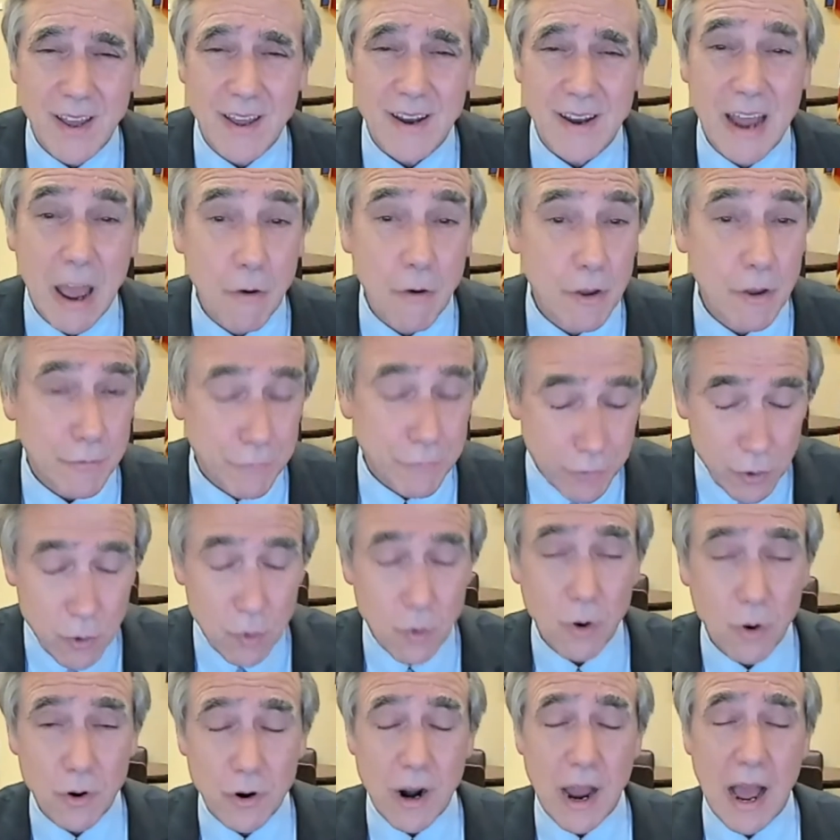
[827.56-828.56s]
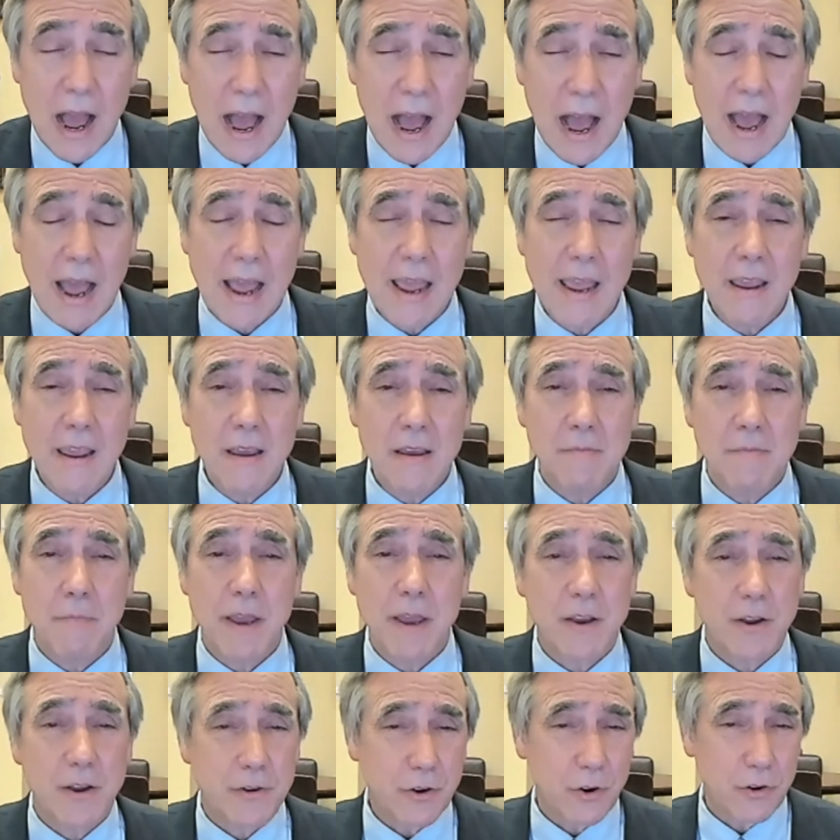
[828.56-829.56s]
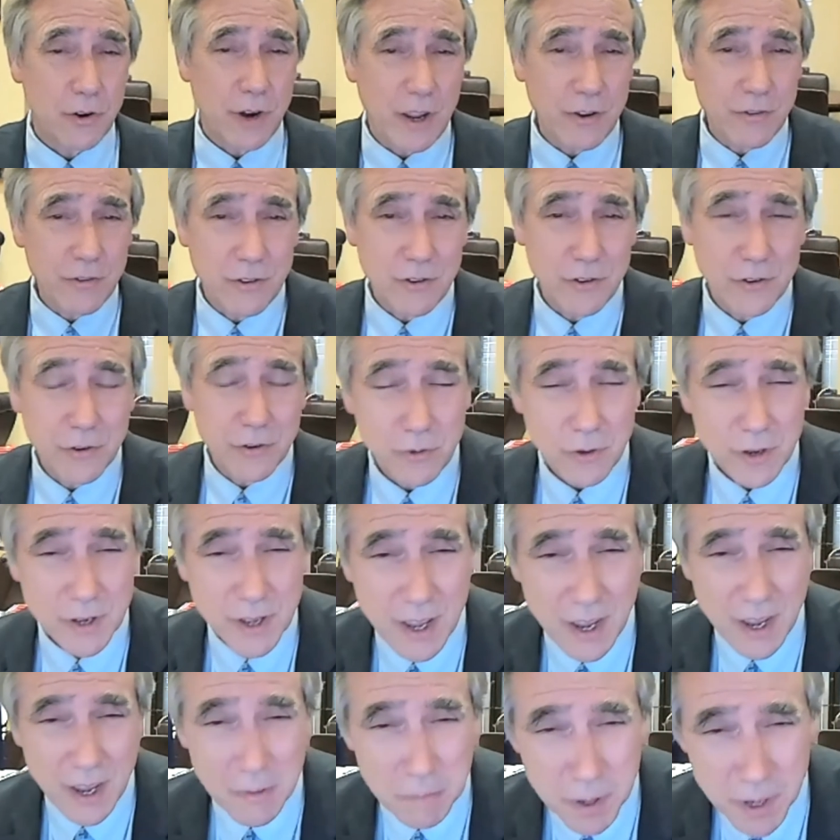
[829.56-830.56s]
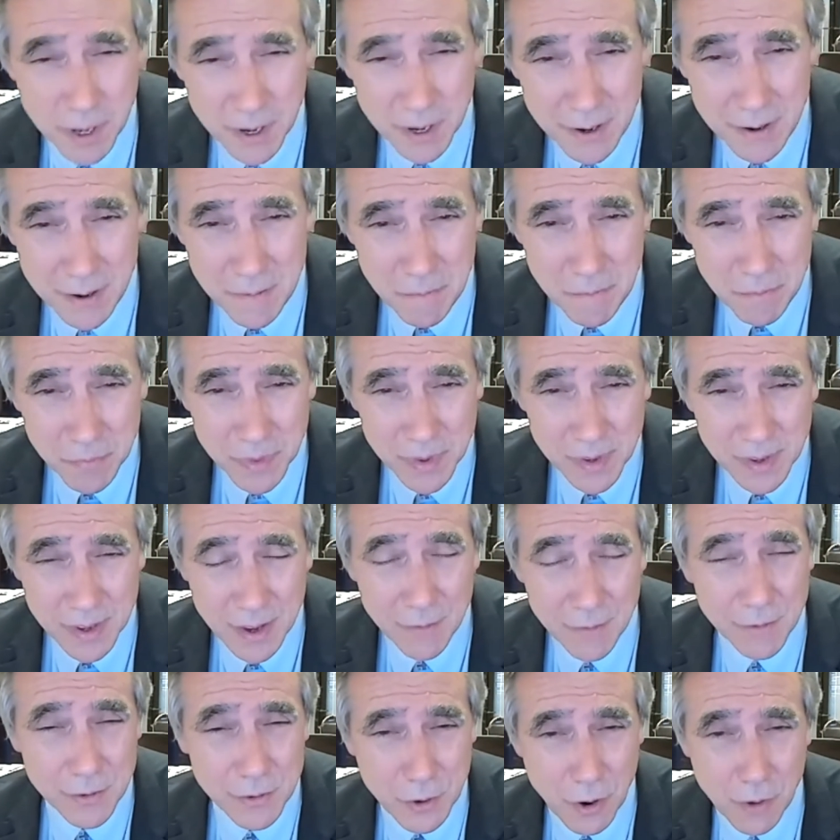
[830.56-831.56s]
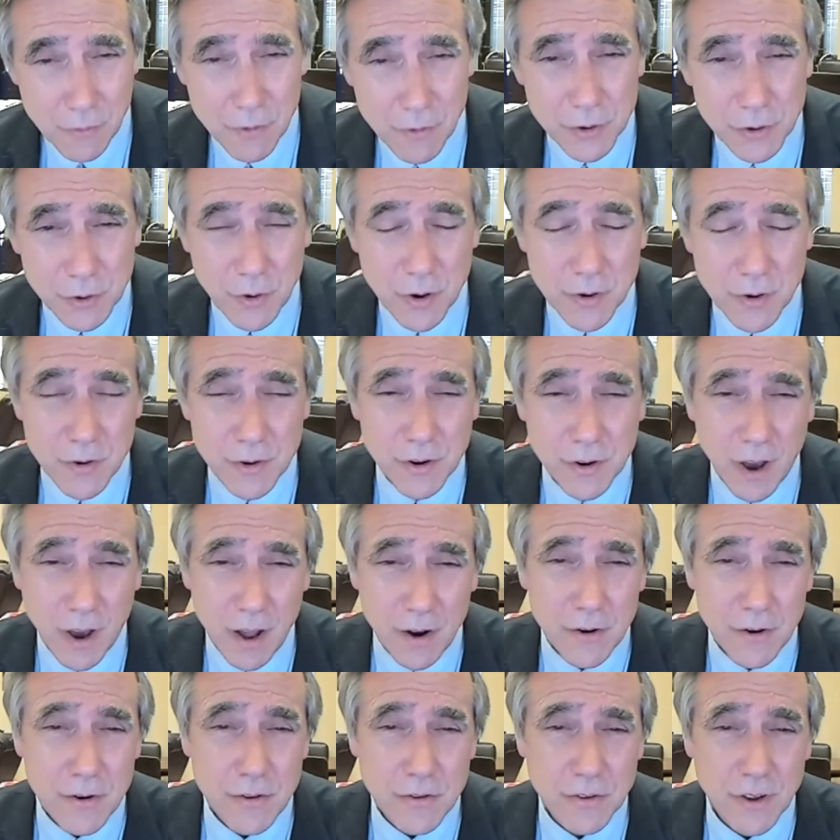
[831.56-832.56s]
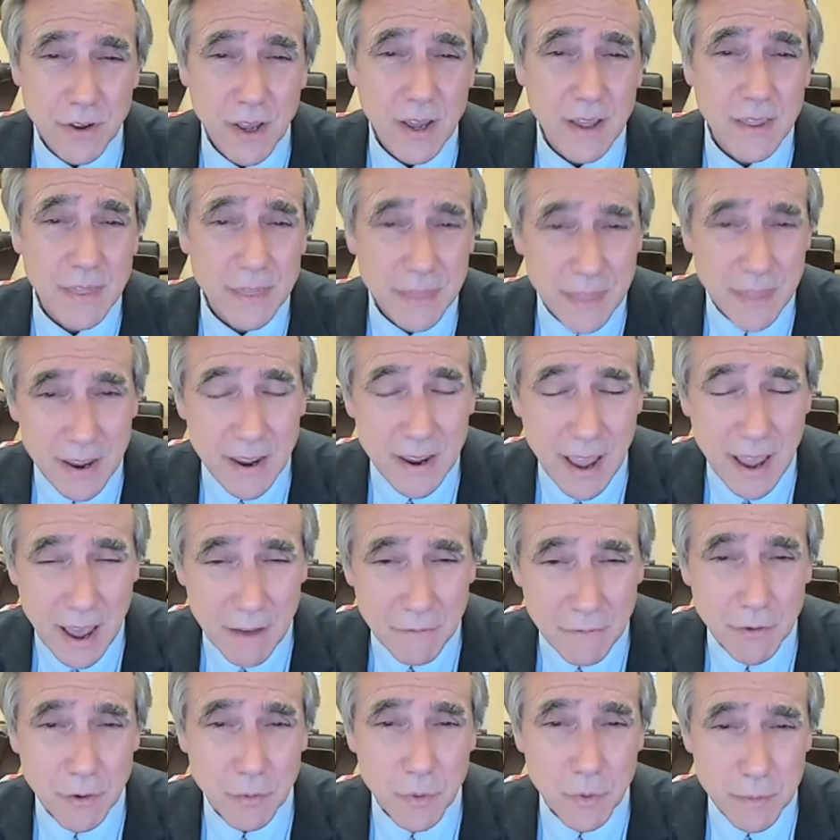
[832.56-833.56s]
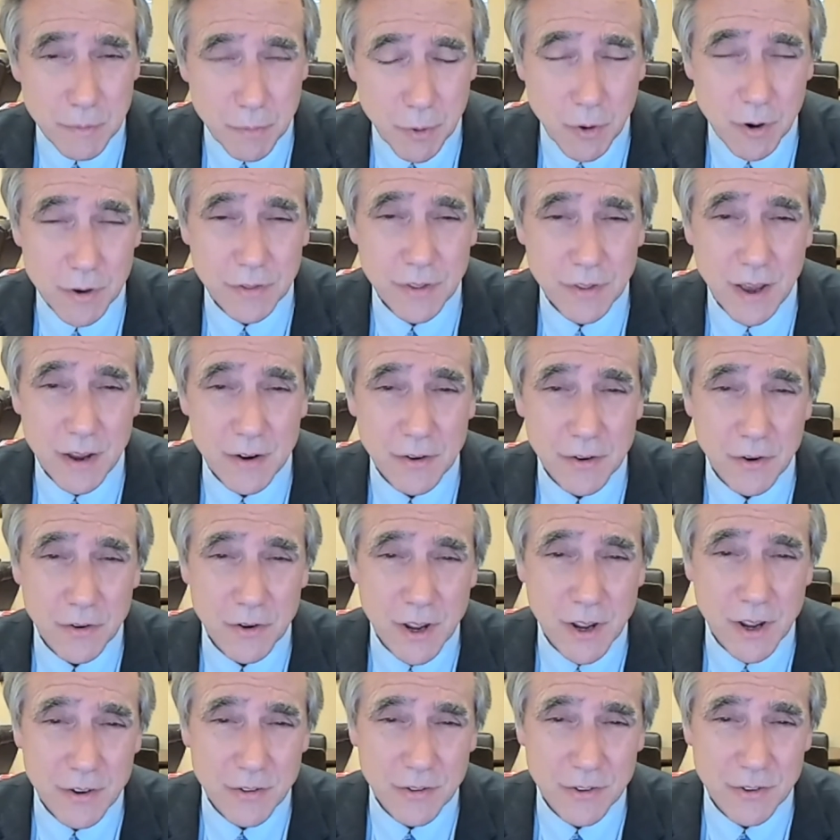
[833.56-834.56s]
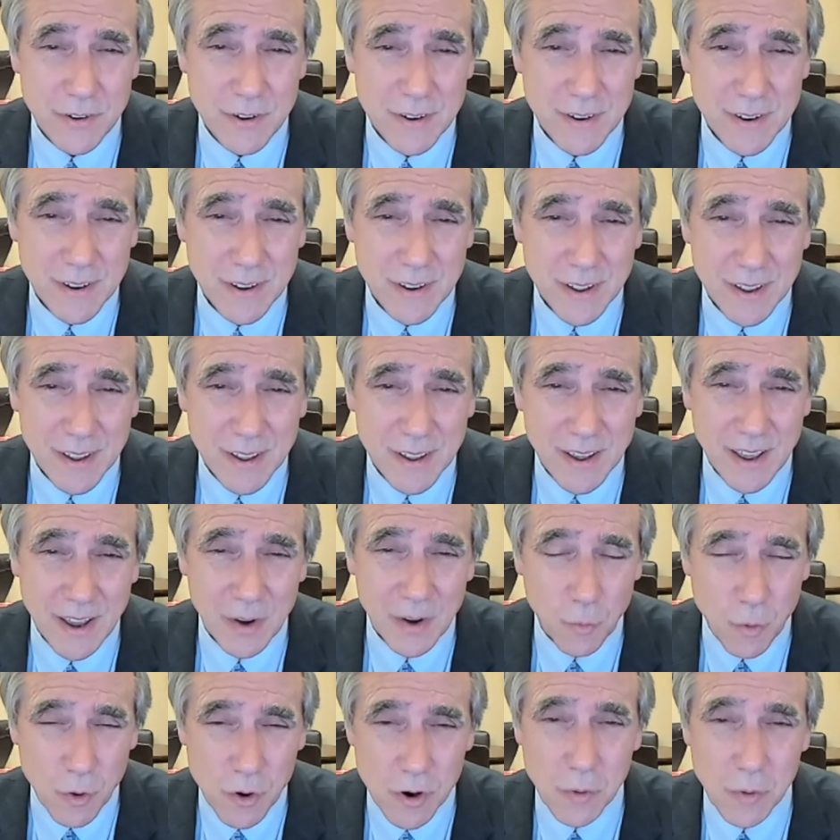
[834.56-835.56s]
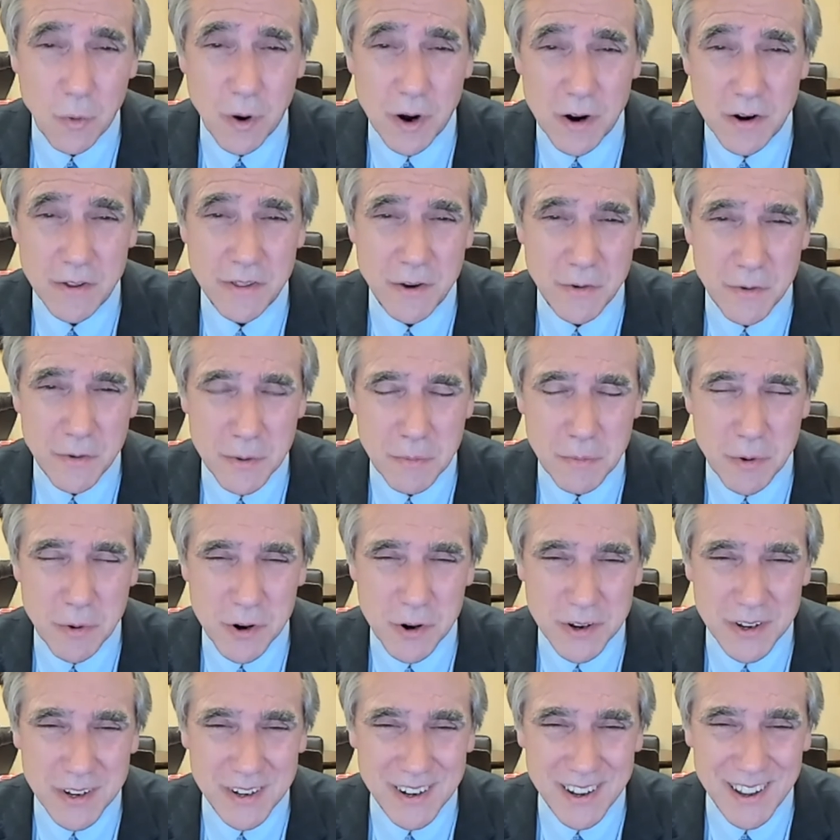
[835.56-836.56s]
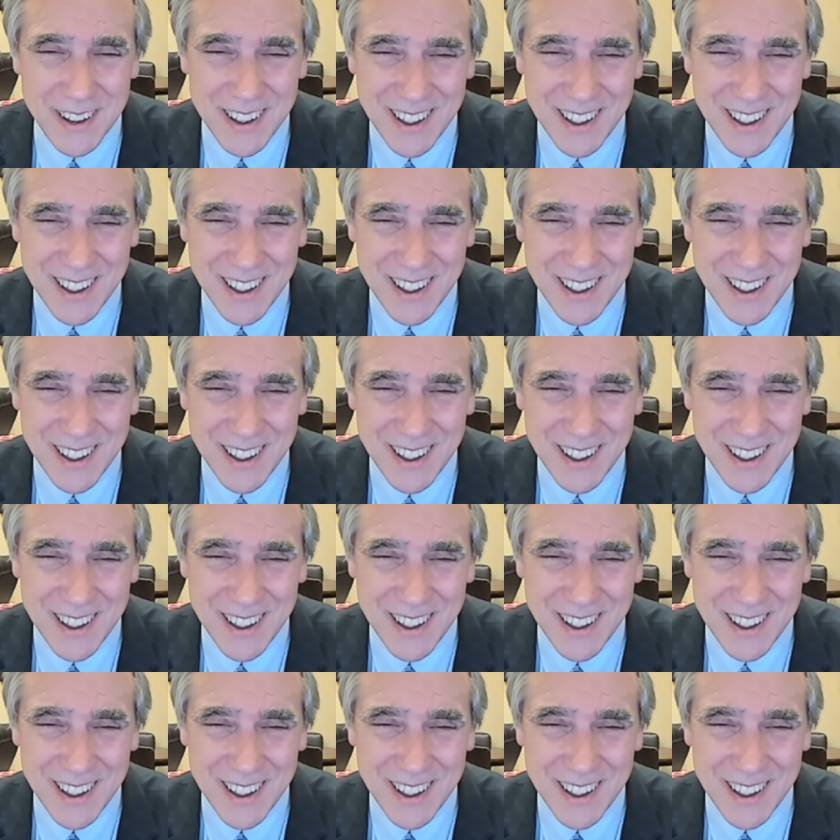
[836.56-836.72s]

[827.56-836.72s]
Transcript: Now, if you or I make a donation to a campaign, if it's over $200, they have to report that donation, and we're aware they report it.